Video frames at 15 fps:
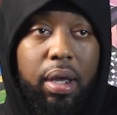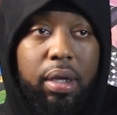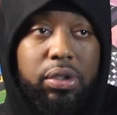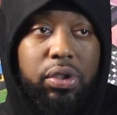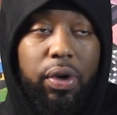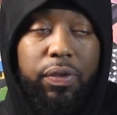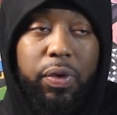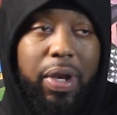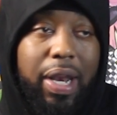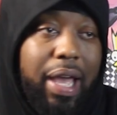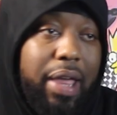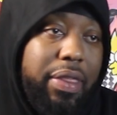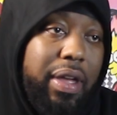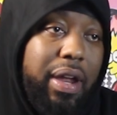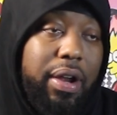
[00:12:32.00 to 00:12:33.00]
So if you're
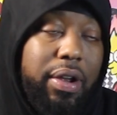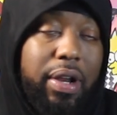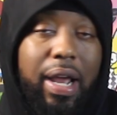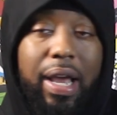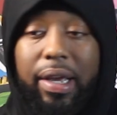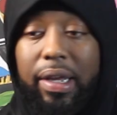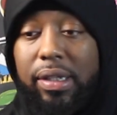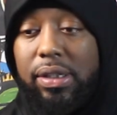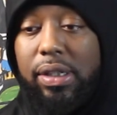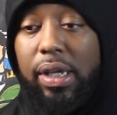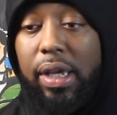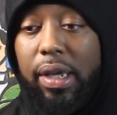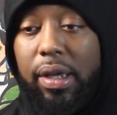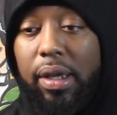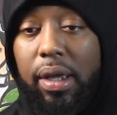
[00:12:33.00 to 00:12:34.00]
not there, you're not gonna
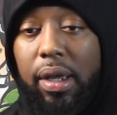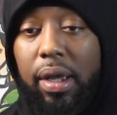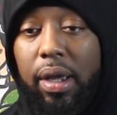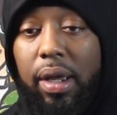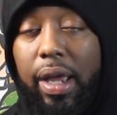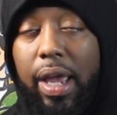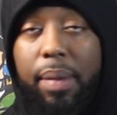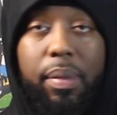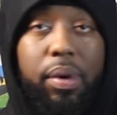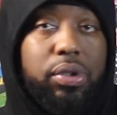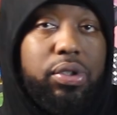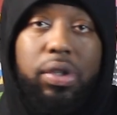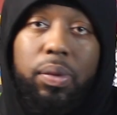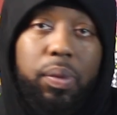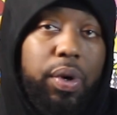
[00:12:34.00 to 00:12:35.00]
see it, and
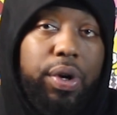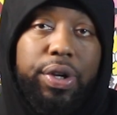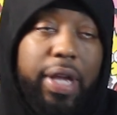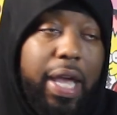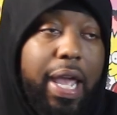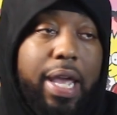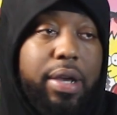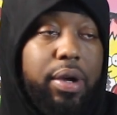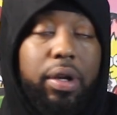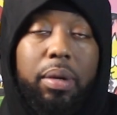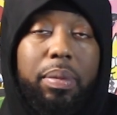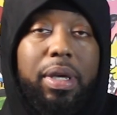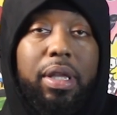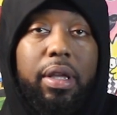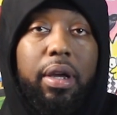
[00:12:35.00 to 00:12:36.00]
most of the world ain't gonna
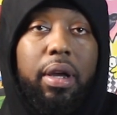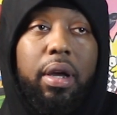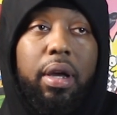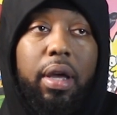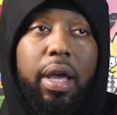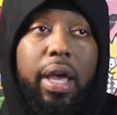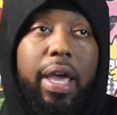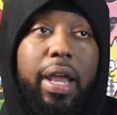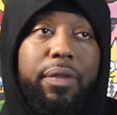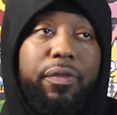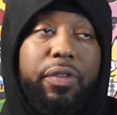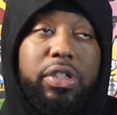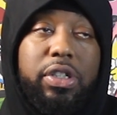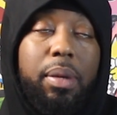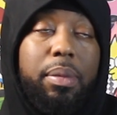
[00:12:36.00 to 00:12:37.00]
be there. And
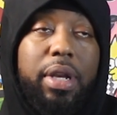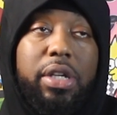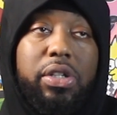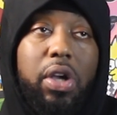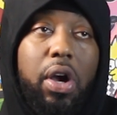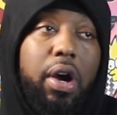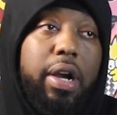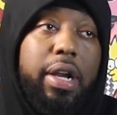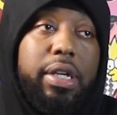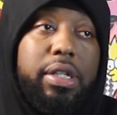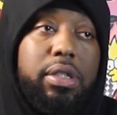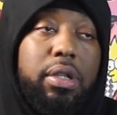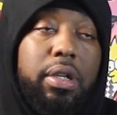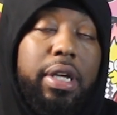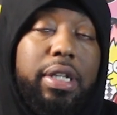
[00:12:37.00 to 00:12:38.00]
for some of these
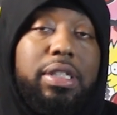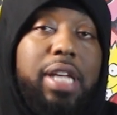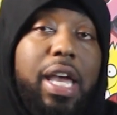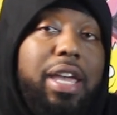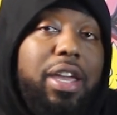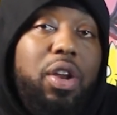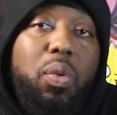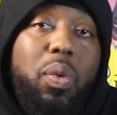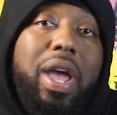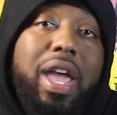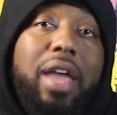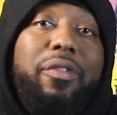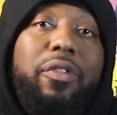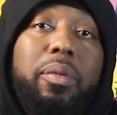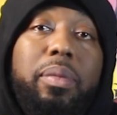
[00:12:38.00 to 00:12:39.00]
artists, it's taken
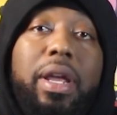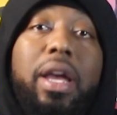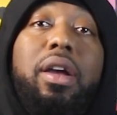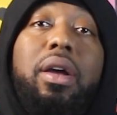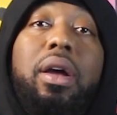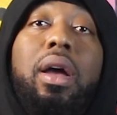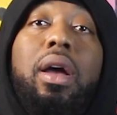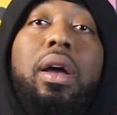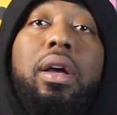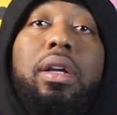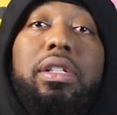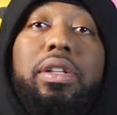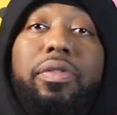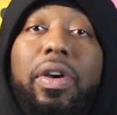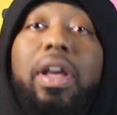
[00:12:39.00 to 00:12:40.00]
away from their
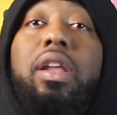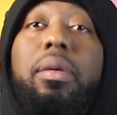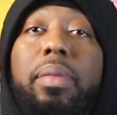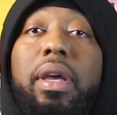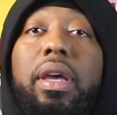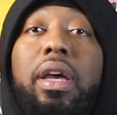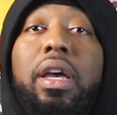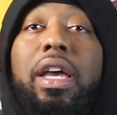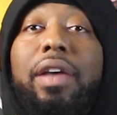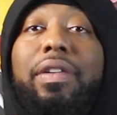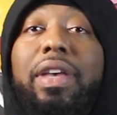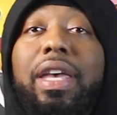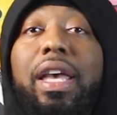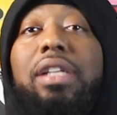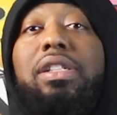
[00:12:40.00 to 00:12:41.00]
development. If
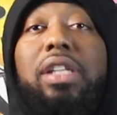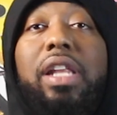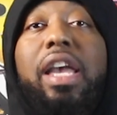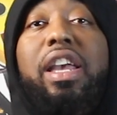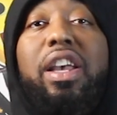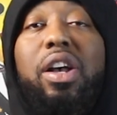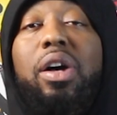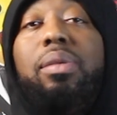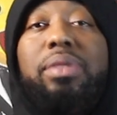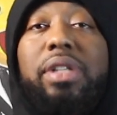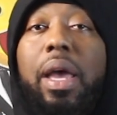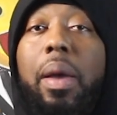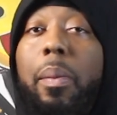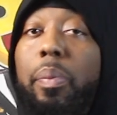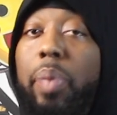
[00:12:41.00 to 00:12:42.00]
Kid Slade comes
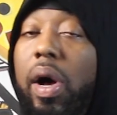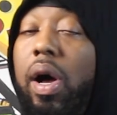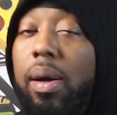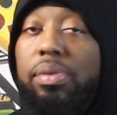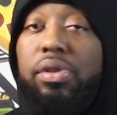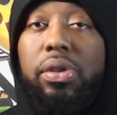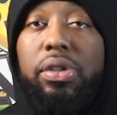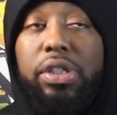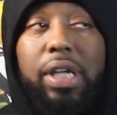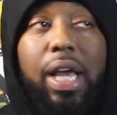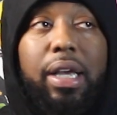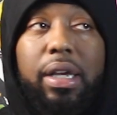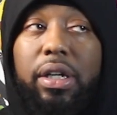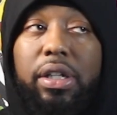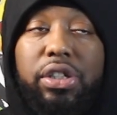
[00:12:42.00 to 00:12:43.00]
and bombs on
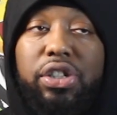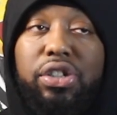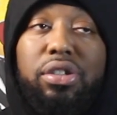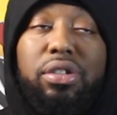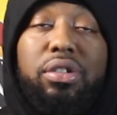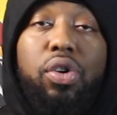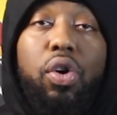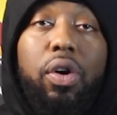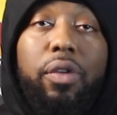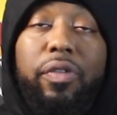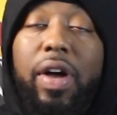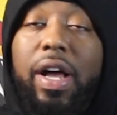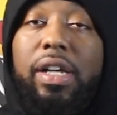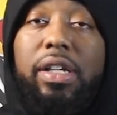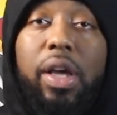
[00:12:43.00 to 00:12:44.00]
Shotgun Shug or,
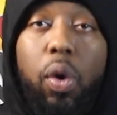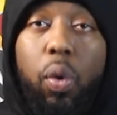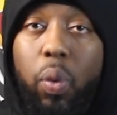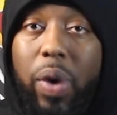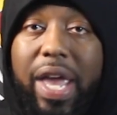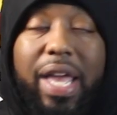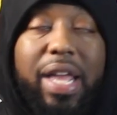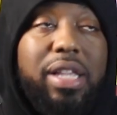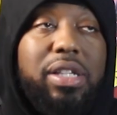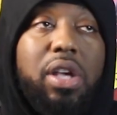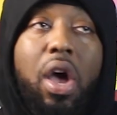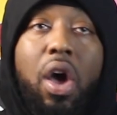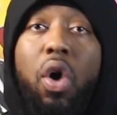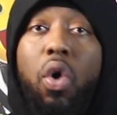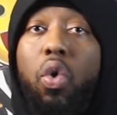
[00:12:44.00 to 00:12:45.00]
fire, or wins
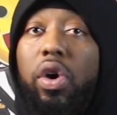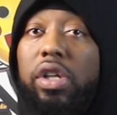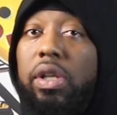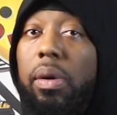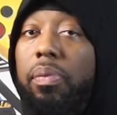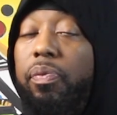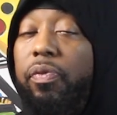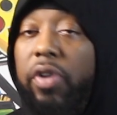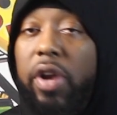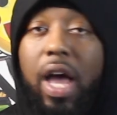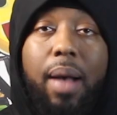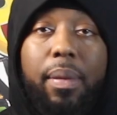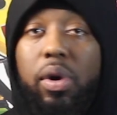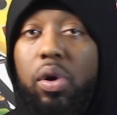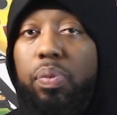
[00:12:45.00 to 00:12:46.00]
or it's a
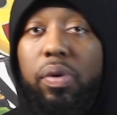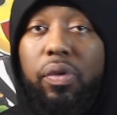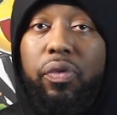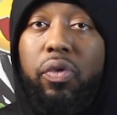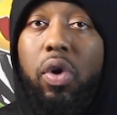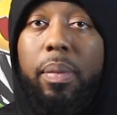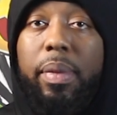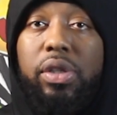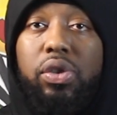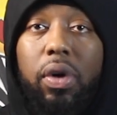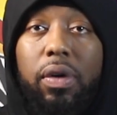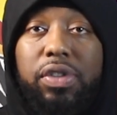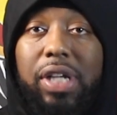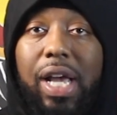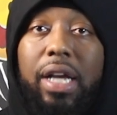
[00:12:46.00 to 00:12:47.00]
phenomenal performance
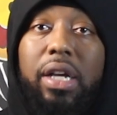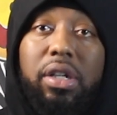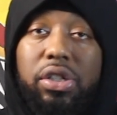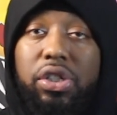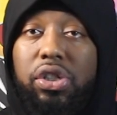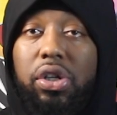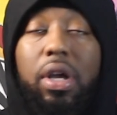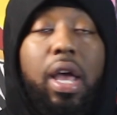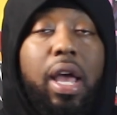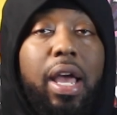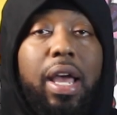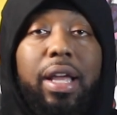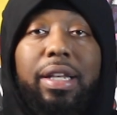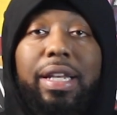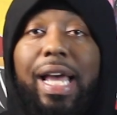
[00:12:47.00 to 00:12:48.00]
or Shotgun Shug,
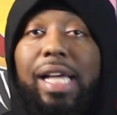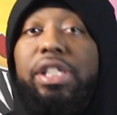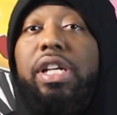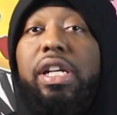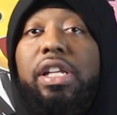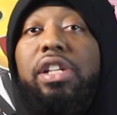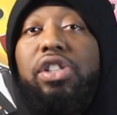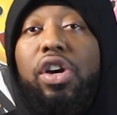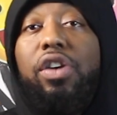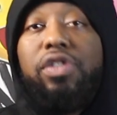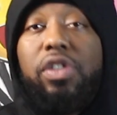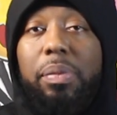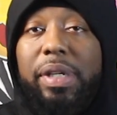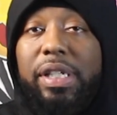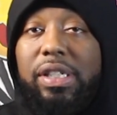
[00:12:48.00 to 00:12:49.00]
that shit deserves
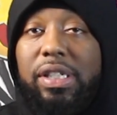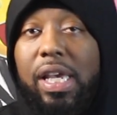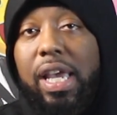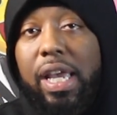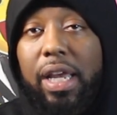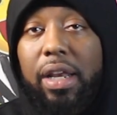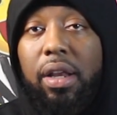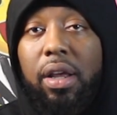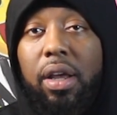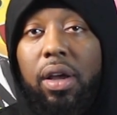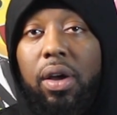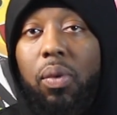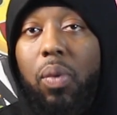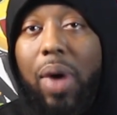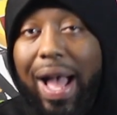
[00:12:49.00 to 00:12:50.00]
to be seen.
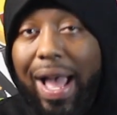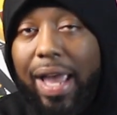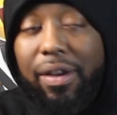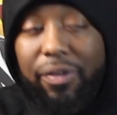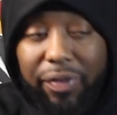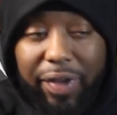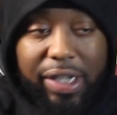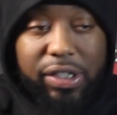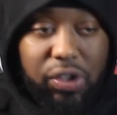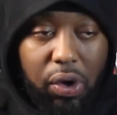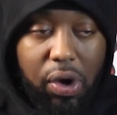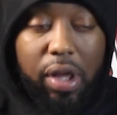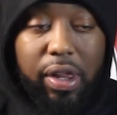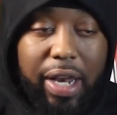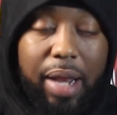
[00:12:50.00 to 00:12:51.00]
Why invest
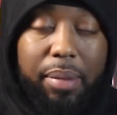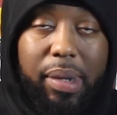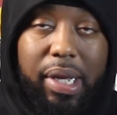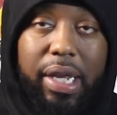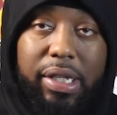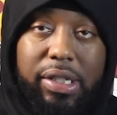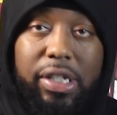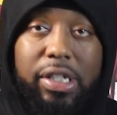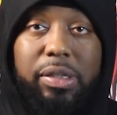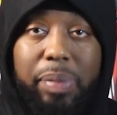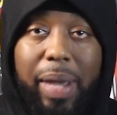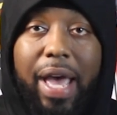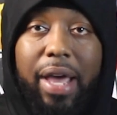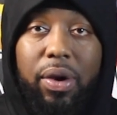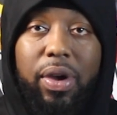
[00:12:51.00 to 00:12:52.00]
all of that money into this
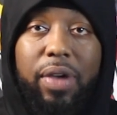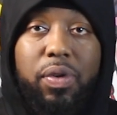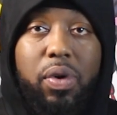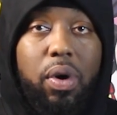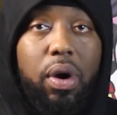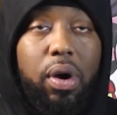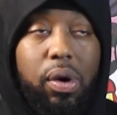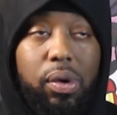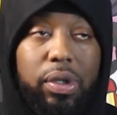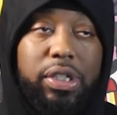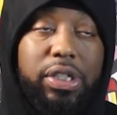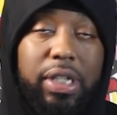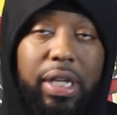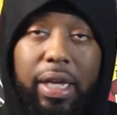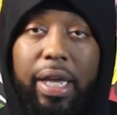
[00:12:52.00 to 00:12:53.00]
battle if you're gonna hold the
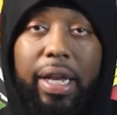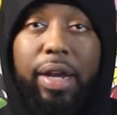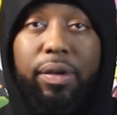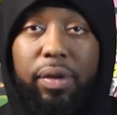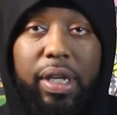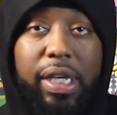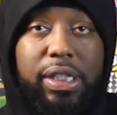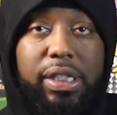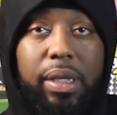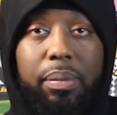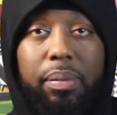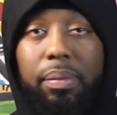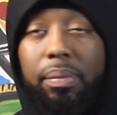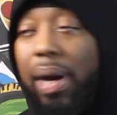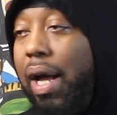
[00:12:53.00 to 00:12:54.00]
shit and then release
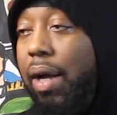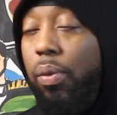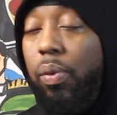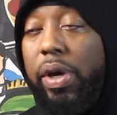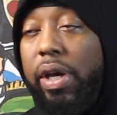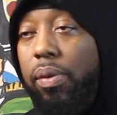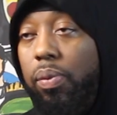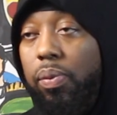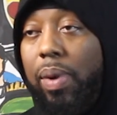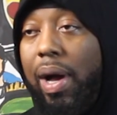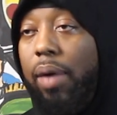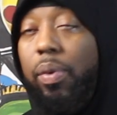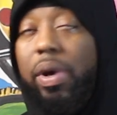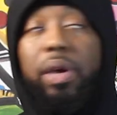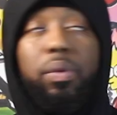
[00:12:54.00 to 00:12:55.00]
it by week
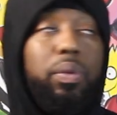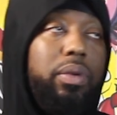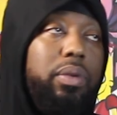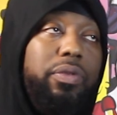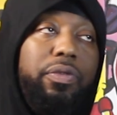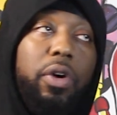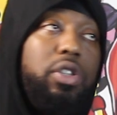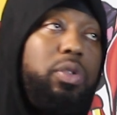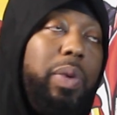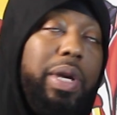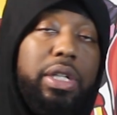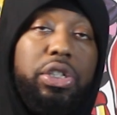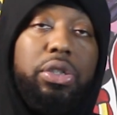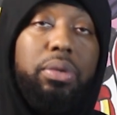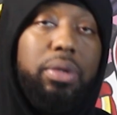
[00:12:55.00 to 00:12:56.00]
by week first week
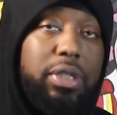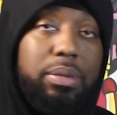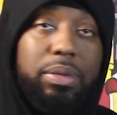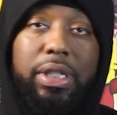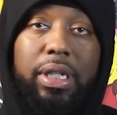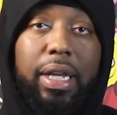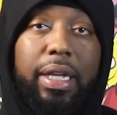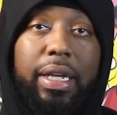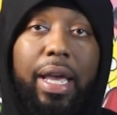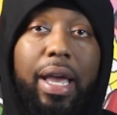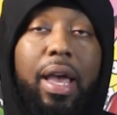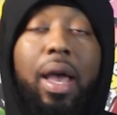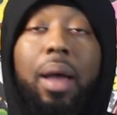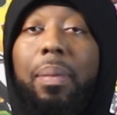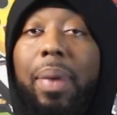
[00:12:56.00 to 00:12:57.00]
of June or some shit like
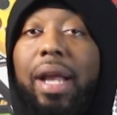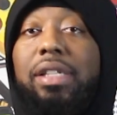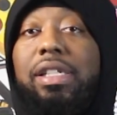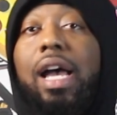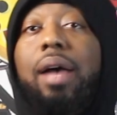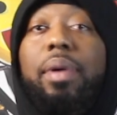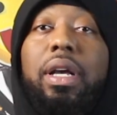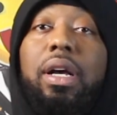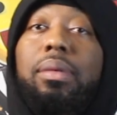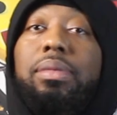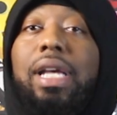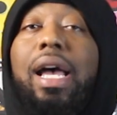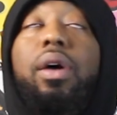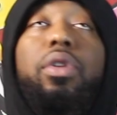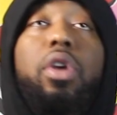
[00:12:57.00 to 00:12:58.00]
that? By the time it comes
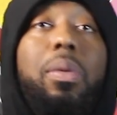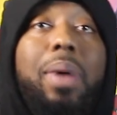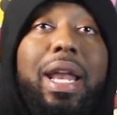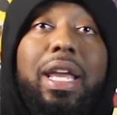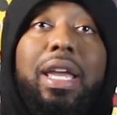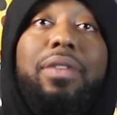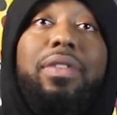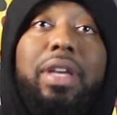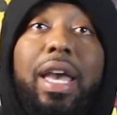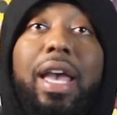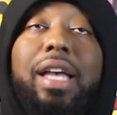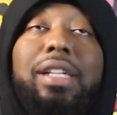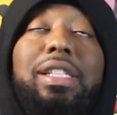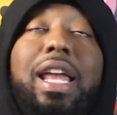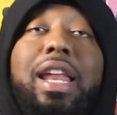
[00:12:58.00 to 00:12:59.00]
out, nobody even cares.
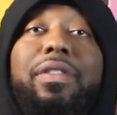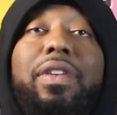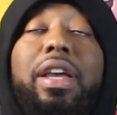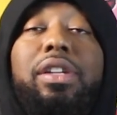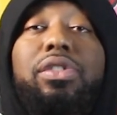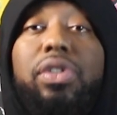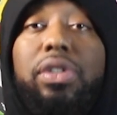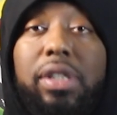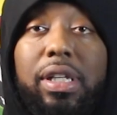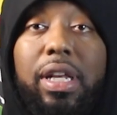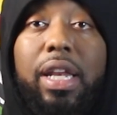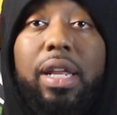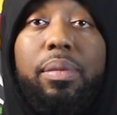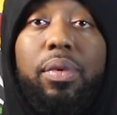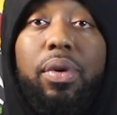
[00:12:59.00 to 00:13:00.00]
It's not even interesting
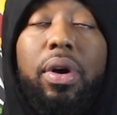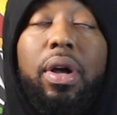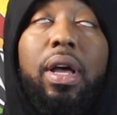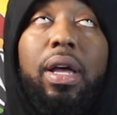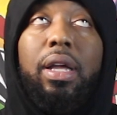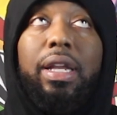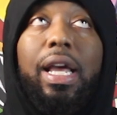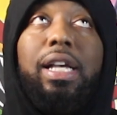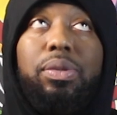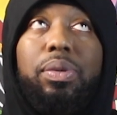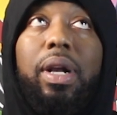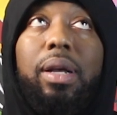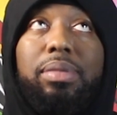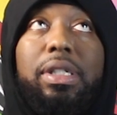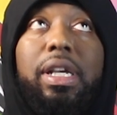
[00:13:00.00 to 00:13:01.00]
anymore. That's
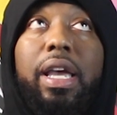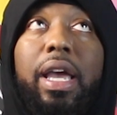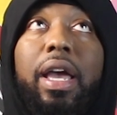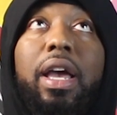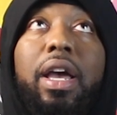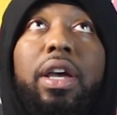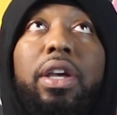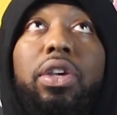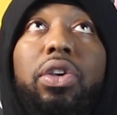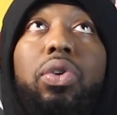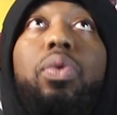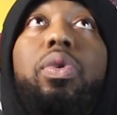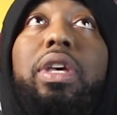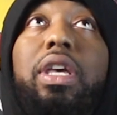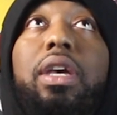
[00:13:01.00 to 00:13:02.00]
what I'm saying
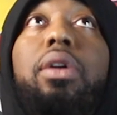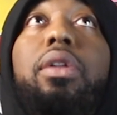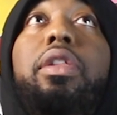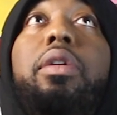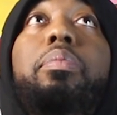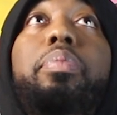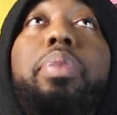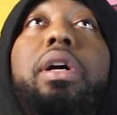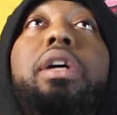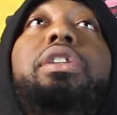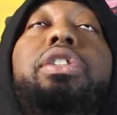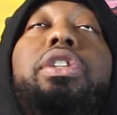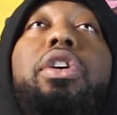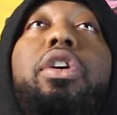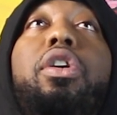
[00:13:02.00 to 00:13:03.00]
you kill the
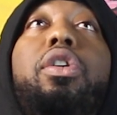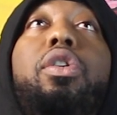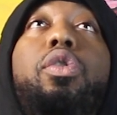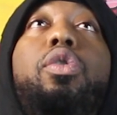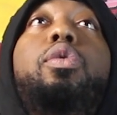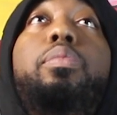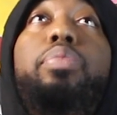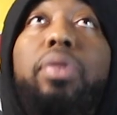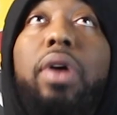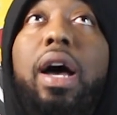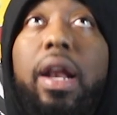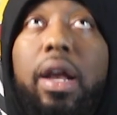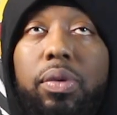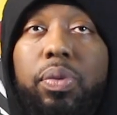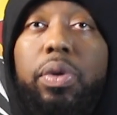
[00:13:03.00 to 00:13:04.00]
buzz of your own
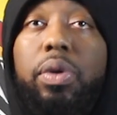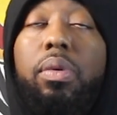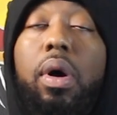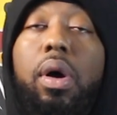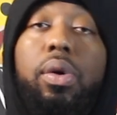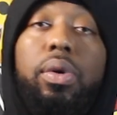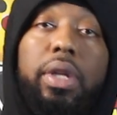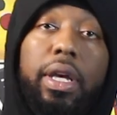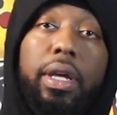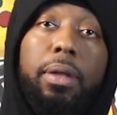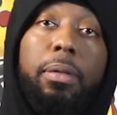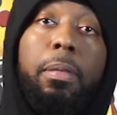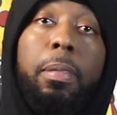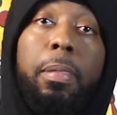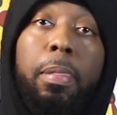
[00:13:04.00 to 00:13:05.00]
product when you hold it.
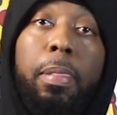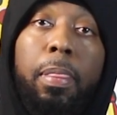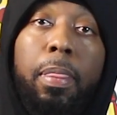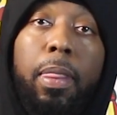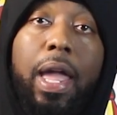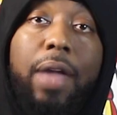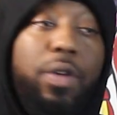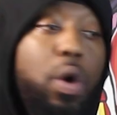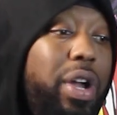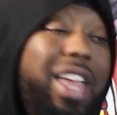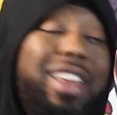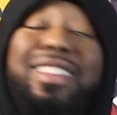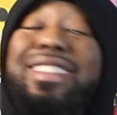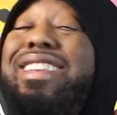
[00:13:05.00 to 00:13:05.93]
If you don't get